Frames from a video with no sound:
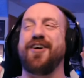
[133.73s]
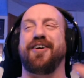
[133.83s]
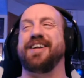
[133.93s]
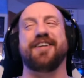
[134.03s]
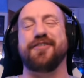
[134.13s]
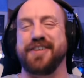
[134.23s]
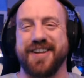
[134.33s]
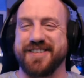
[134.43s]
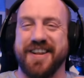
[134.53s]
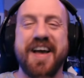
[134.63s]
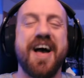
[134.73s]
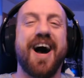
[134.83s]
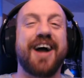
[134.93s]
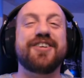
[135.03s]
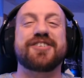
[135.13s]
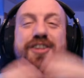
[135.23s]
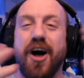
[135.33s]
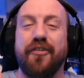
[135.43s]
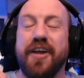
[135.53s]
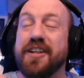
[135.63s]
no, I know he doesn't. I just
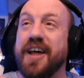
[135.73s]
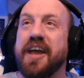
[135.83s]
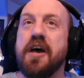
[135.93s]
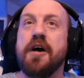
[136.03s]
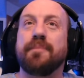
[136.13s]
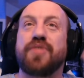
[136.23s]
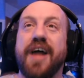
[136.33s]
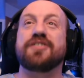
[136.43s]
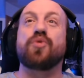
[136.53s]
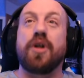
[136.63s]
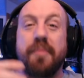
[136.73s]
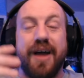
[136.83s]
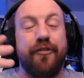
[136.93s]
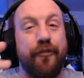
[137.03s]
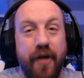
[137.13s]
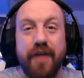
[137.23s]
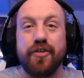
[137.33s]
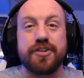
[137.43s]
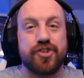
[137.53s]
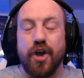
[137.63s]
love he, like that is one of my
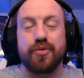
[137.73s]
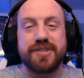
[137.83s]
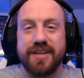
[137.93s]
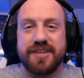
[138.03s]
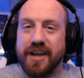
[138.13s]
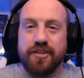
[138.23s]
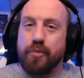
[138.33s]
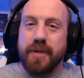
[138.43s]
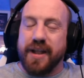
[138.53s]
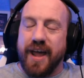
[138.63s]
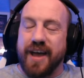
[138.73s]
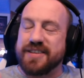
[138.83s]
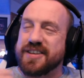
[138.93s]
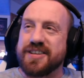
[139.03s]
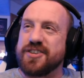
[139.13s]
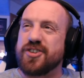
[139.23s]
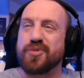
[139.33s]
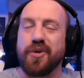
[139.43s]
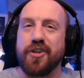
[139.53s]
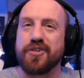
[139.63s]
favorite jokes that Technoblade has because it's
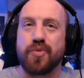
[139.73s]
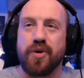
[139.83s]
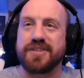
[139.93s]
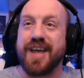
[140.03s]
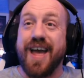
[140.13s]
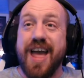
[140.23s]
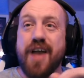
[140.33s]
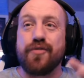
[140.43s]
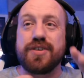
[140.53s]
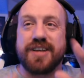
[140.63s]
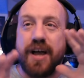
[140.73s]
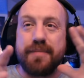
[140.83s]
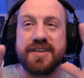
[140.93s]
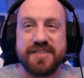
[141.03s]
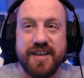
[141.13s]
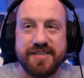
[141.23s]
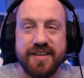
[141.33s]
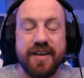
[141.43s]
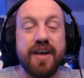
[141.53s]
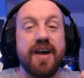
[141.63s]
just one of those ones that every time he says
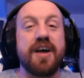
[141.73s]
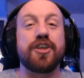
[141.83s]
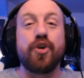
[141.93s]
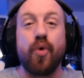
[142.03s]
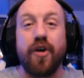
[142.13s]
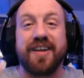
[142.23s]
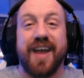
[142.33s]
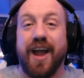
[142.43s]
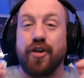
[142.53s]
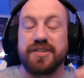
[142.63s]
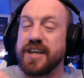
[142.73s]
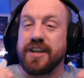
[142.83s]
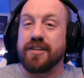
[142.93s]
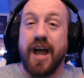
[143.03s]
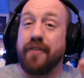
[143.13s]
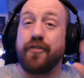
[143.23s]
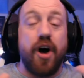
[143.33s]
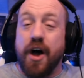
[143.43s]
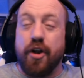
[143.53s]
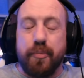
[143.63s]
it, you are guaranteed to laugh.
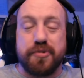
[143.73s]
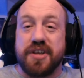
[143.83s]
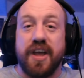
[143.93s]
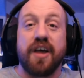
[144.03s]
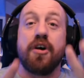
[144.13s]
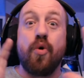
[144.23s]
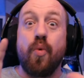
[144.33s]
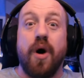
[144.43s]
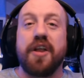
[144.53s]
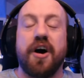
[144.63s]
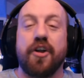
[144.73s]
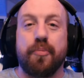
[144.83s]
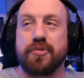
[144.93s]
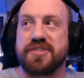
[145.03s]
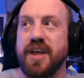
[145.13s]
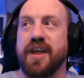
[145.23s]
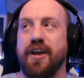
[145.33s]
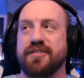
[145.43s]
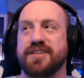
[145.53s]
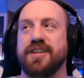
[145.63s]
100%. 100%
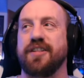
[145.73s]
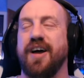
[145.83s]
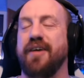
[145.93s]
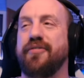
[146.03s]
guaranteed Here, He